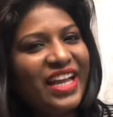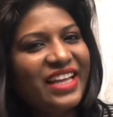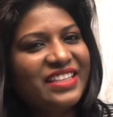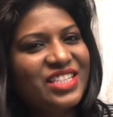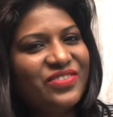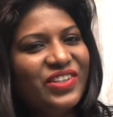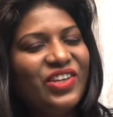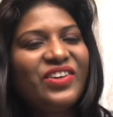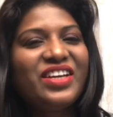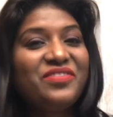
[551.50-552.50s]
a big thumbs
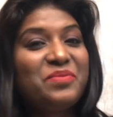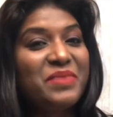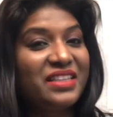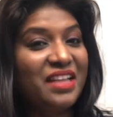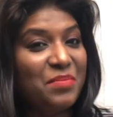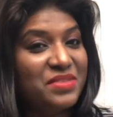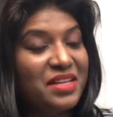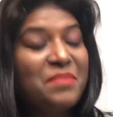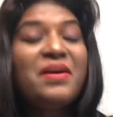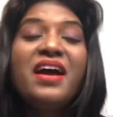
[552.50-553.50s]
up and click
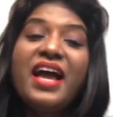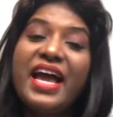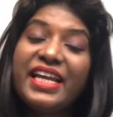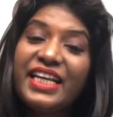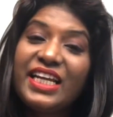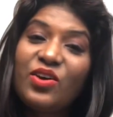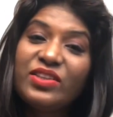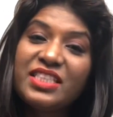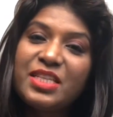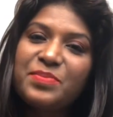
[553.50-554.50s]
on the subscribe button,
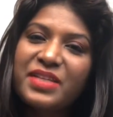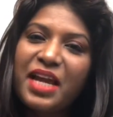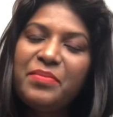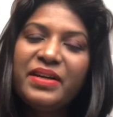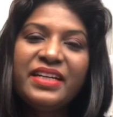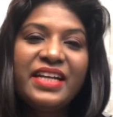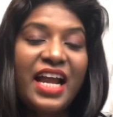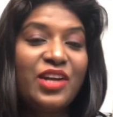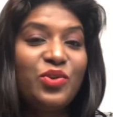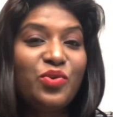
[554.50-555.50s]
and don't forget to
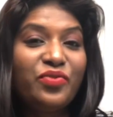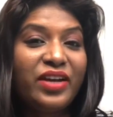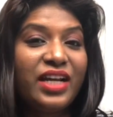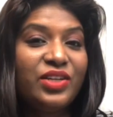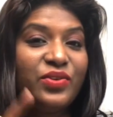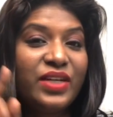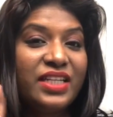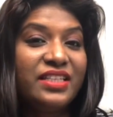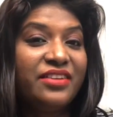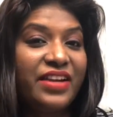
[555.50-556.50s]
hit the ring bell button.
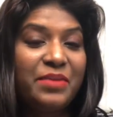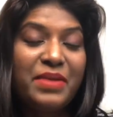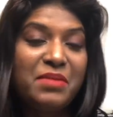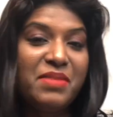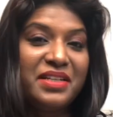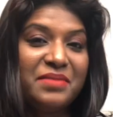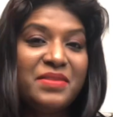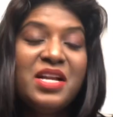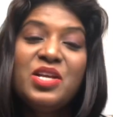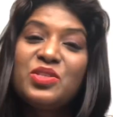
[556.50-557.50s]
So for
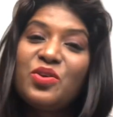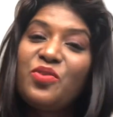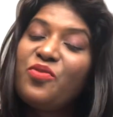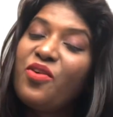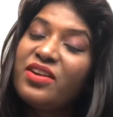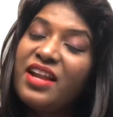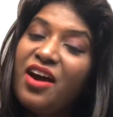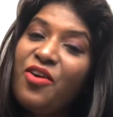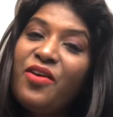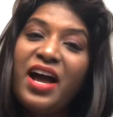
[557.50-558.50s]
now, I am
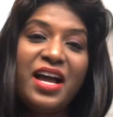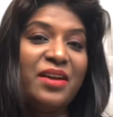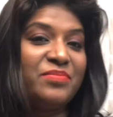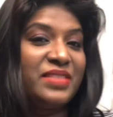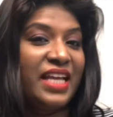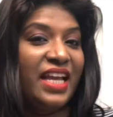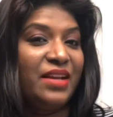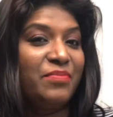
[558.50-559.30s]
saying bye bye.